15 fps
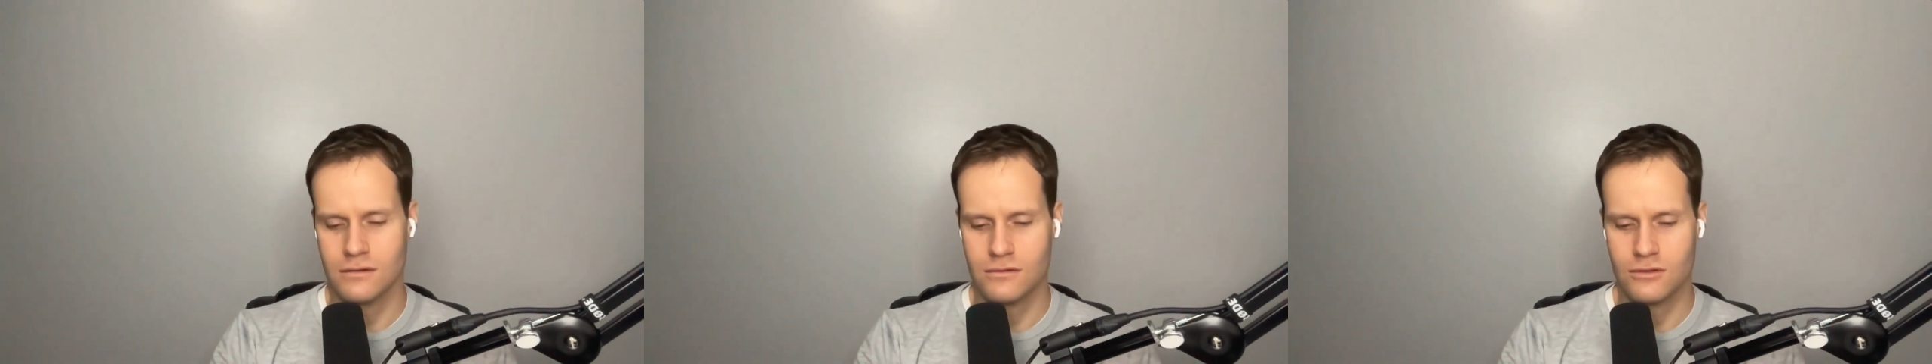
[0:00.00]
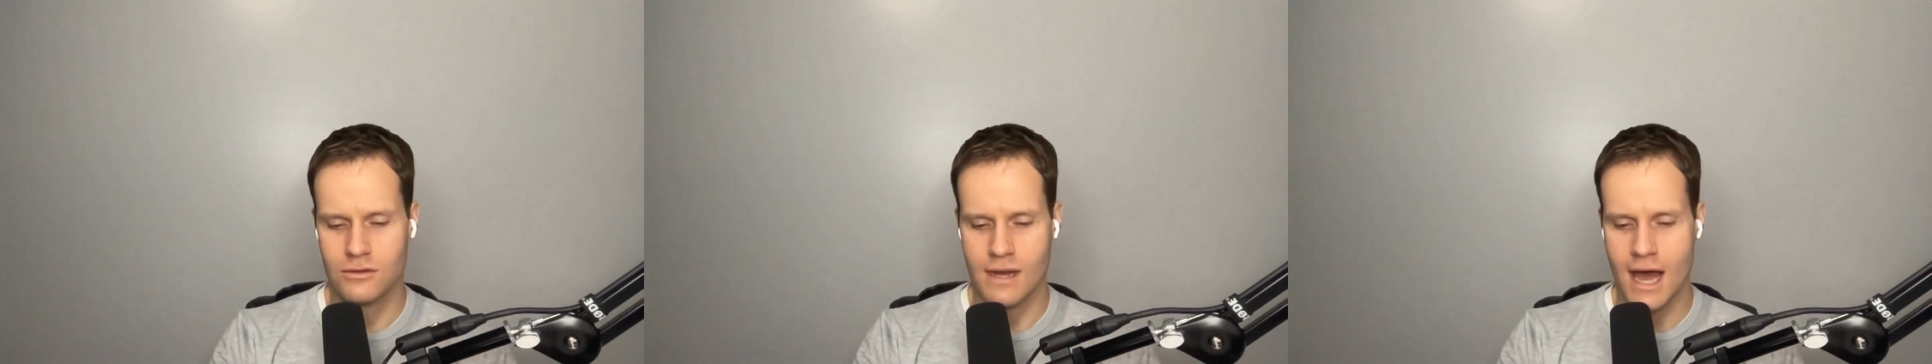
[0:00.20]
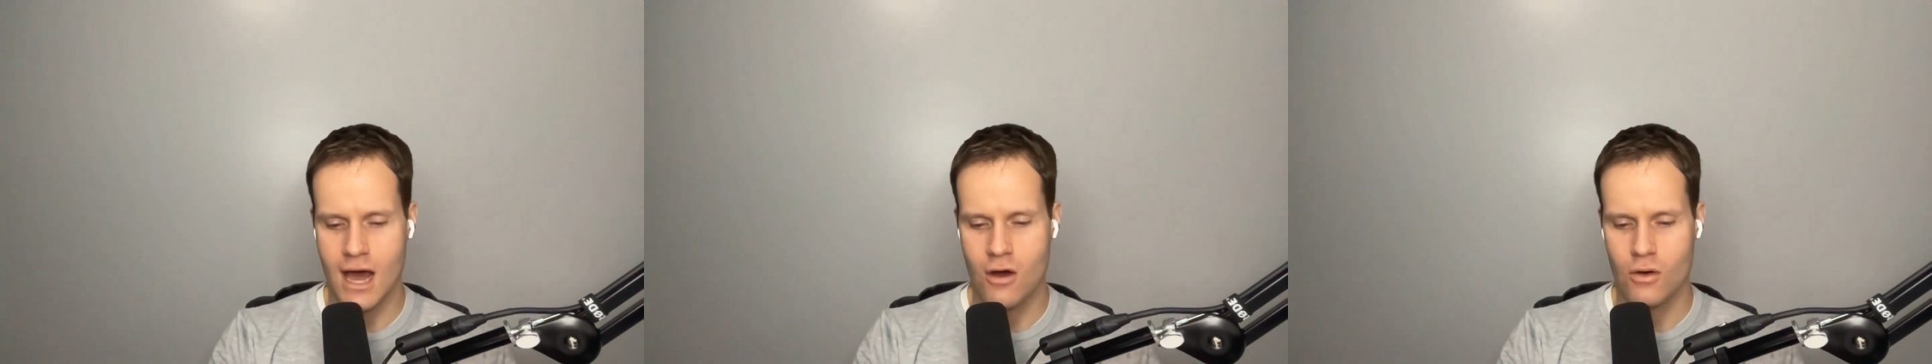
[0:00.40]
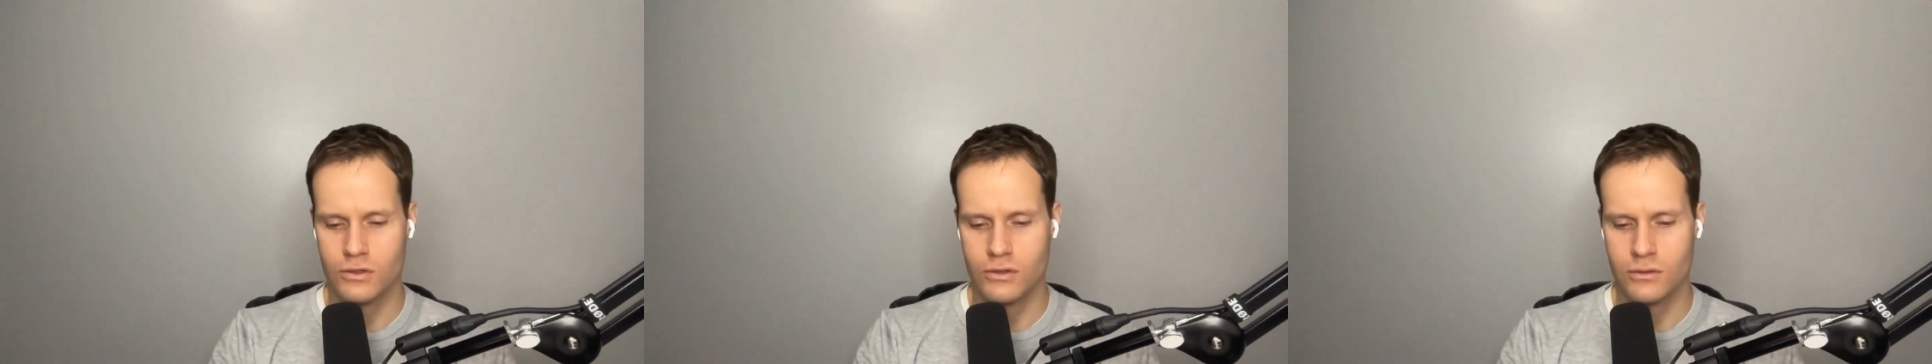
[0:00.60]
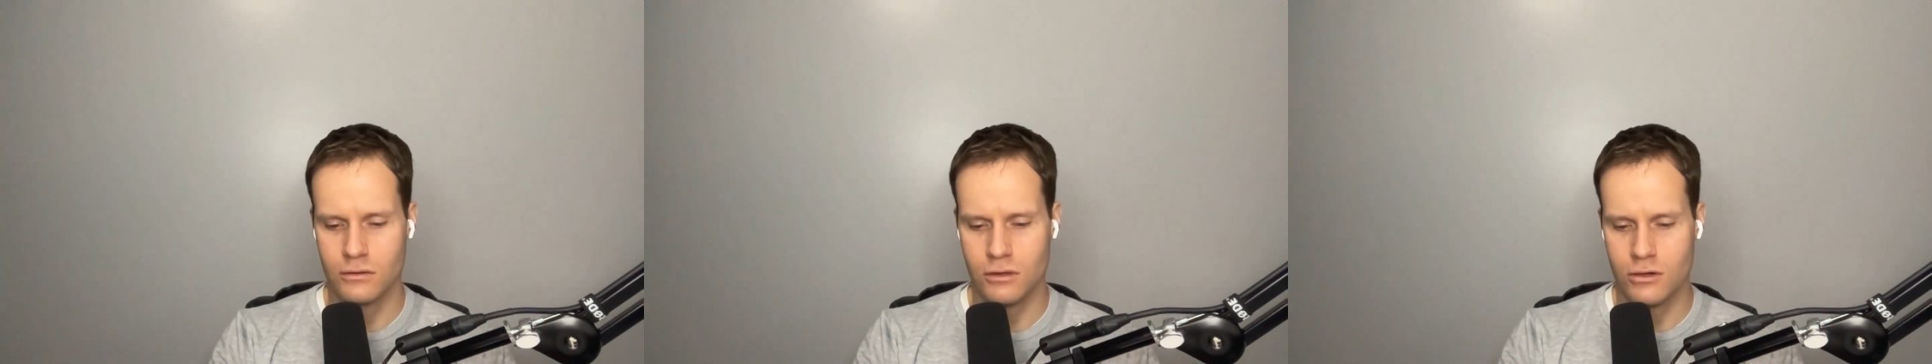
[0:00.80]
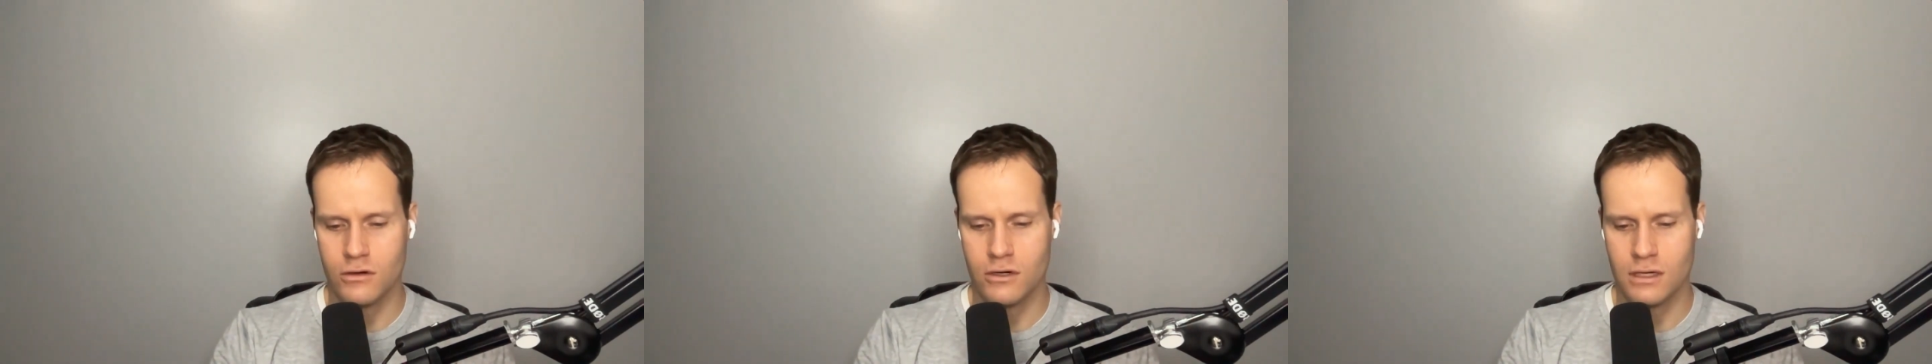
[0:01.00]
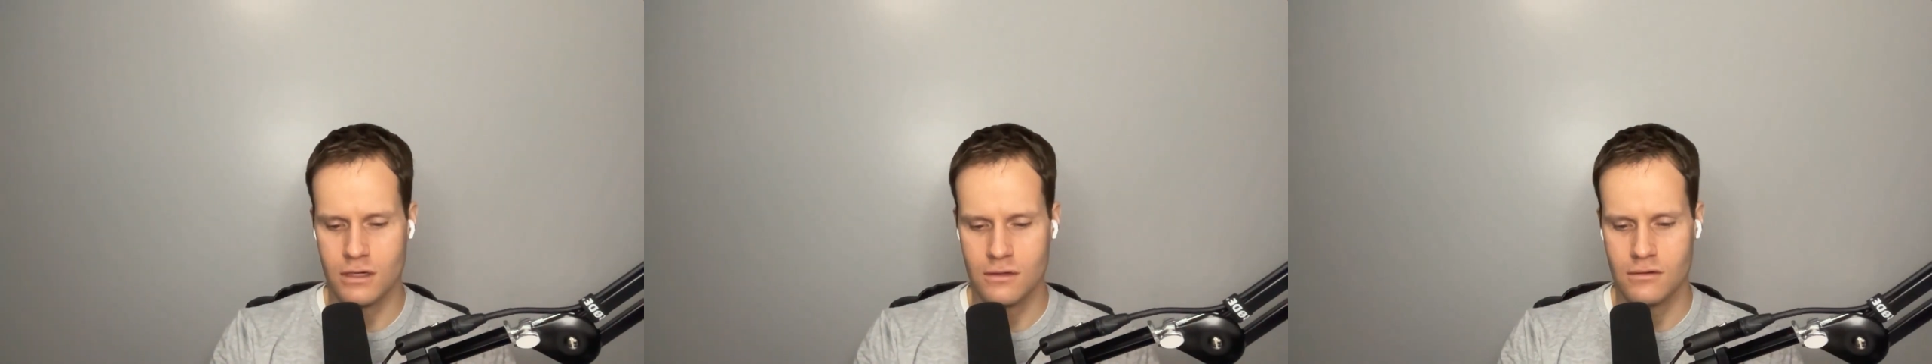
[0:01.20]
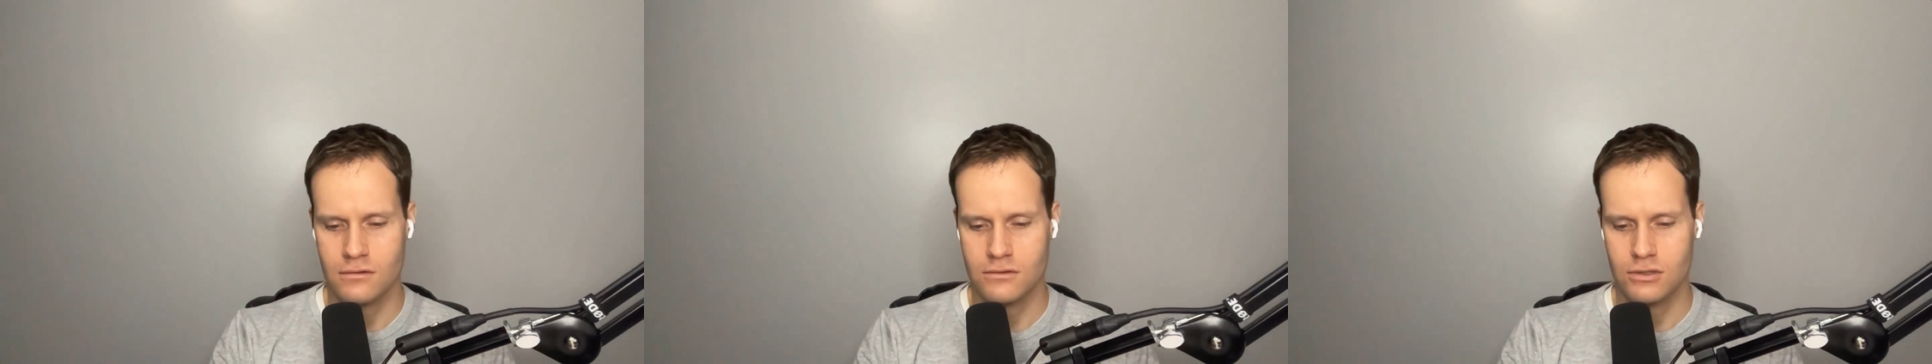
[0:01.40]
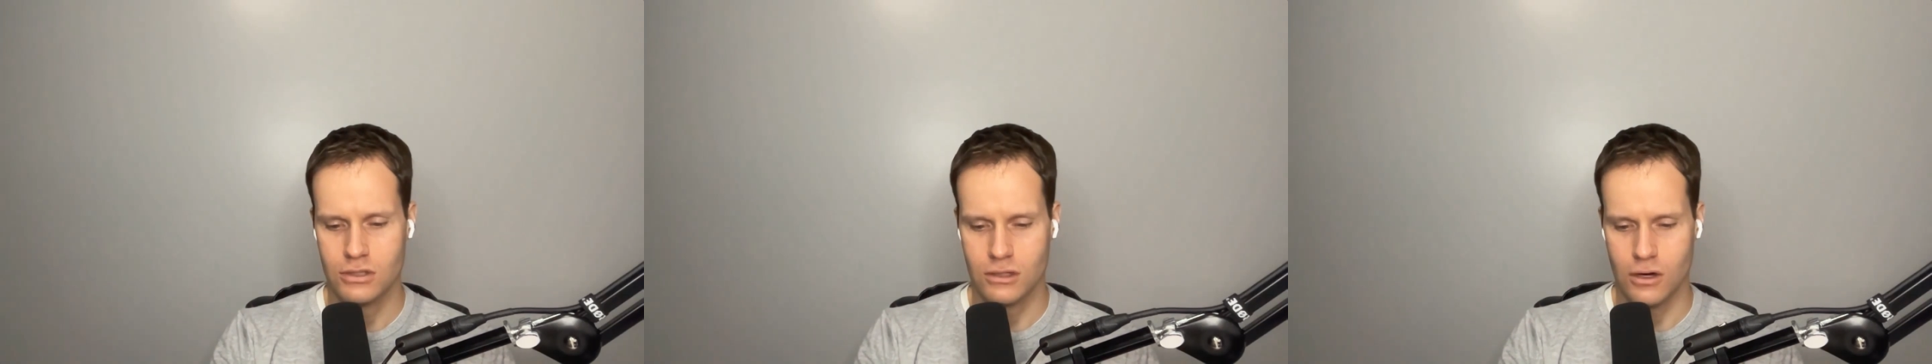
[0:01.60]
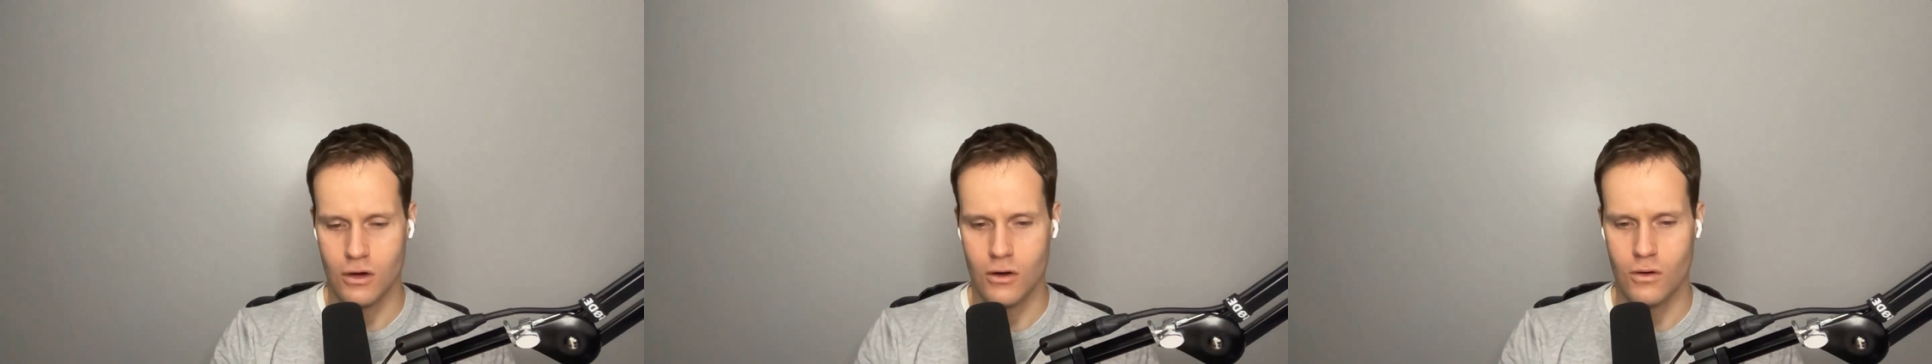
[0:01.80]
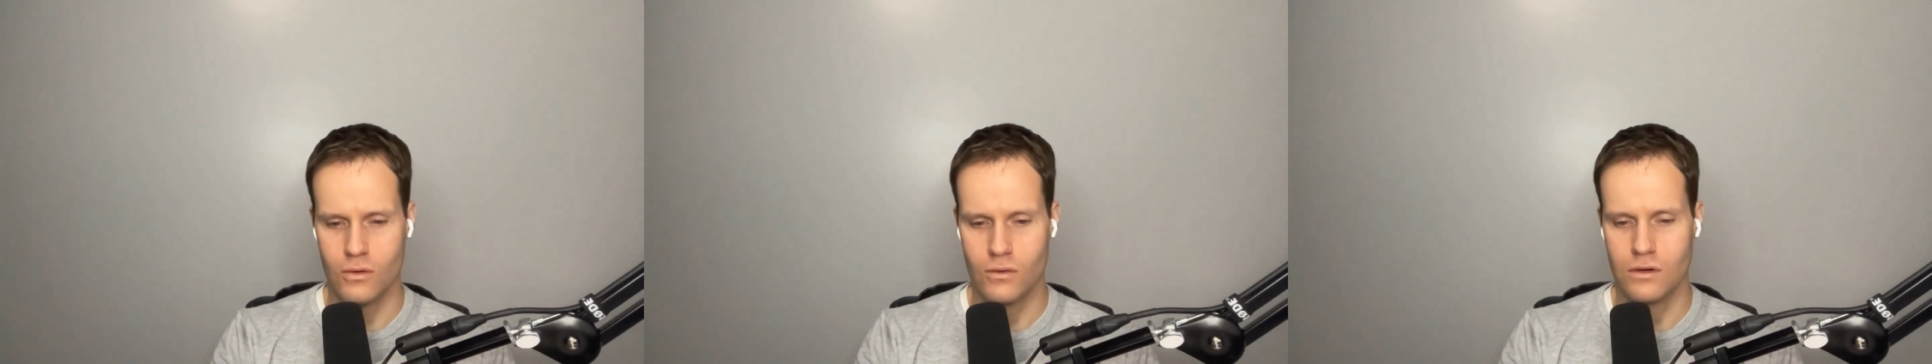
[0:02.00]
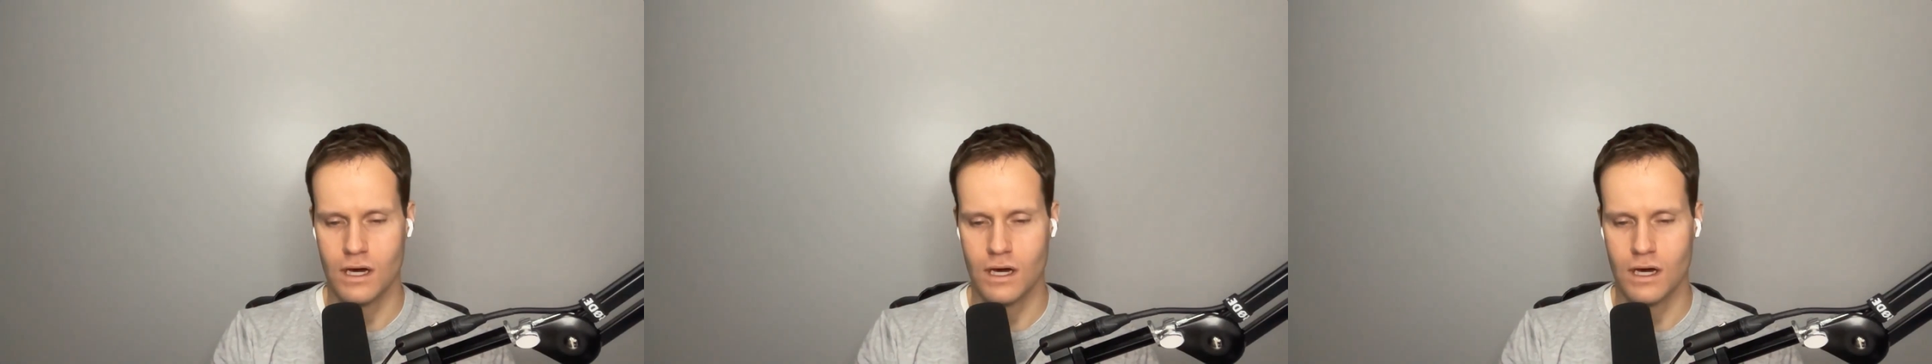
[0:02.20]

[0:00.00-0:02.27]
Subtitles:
so now you're learning to code.